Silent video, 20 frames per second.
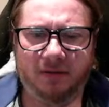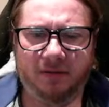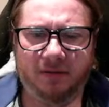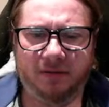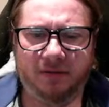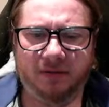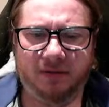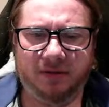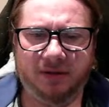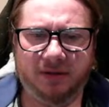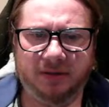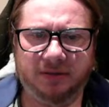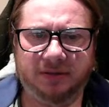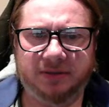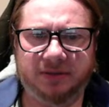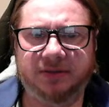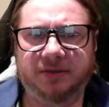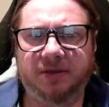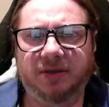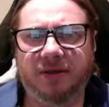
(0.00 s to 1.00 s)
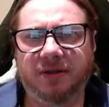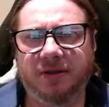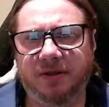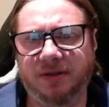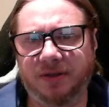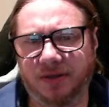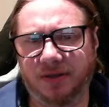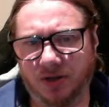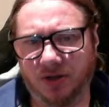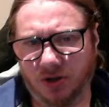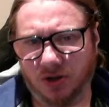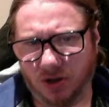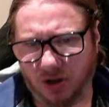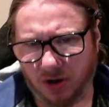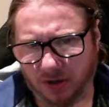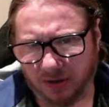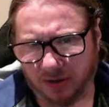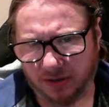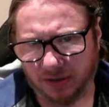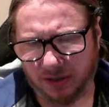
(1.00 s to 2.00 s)
This and then
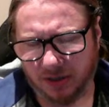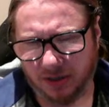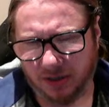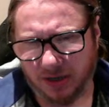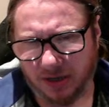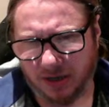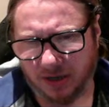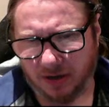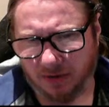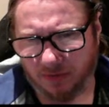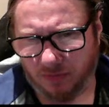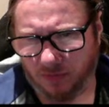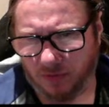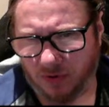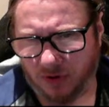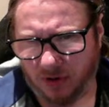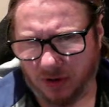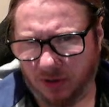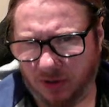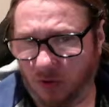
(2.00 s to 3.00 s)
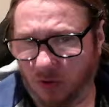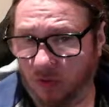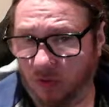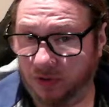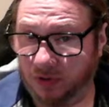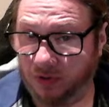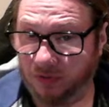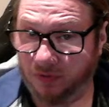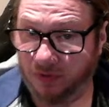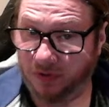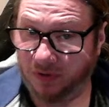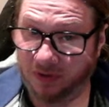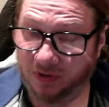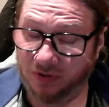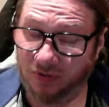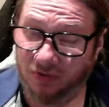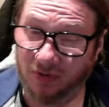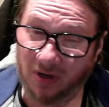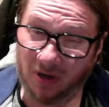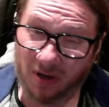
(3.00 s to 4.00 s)
knight e, right? Although you could
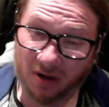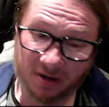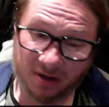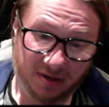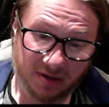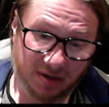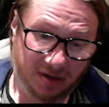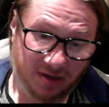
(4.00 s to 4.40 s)
do knight